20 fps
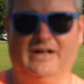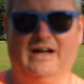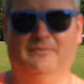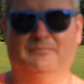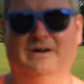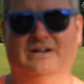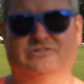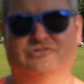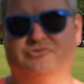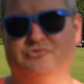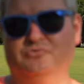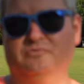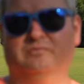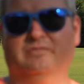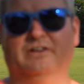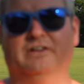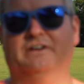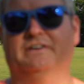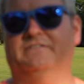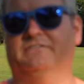got my shoot
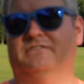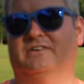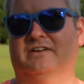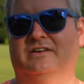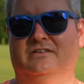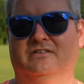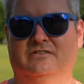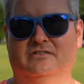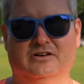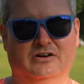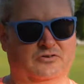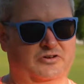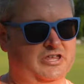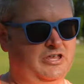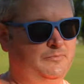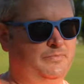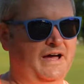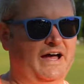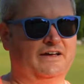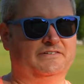list, and
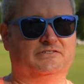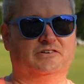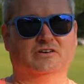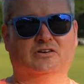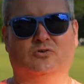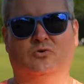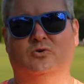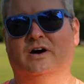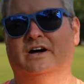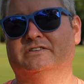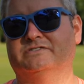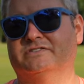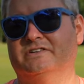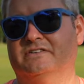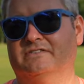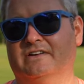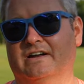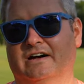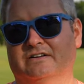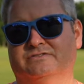keep asking the
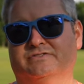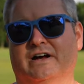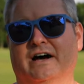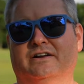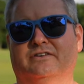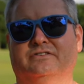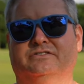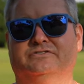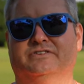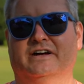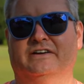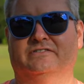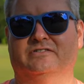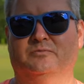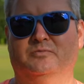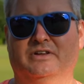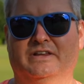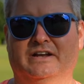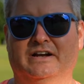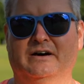questions and I'll try to address
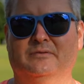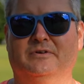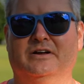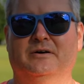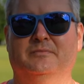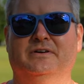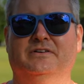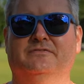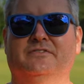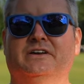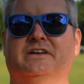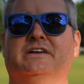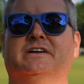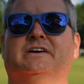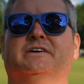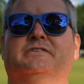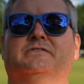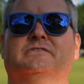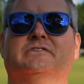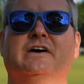them within upcoming
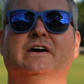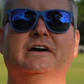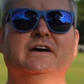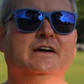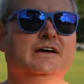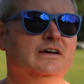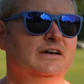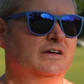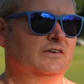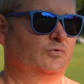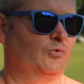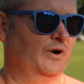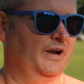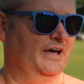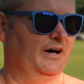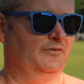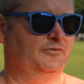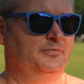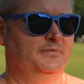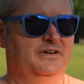videos. It's what
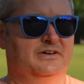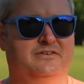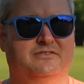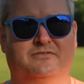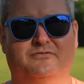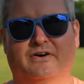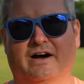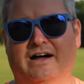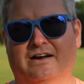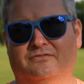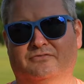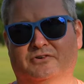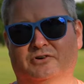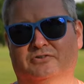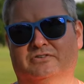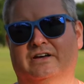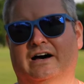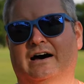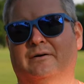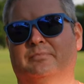helps me find
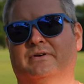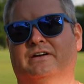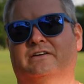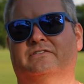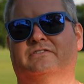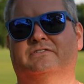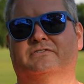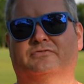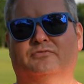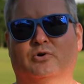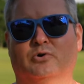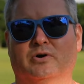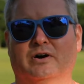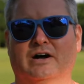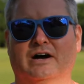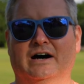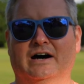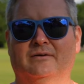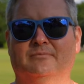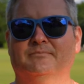field topics for
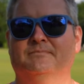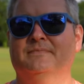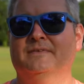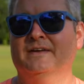the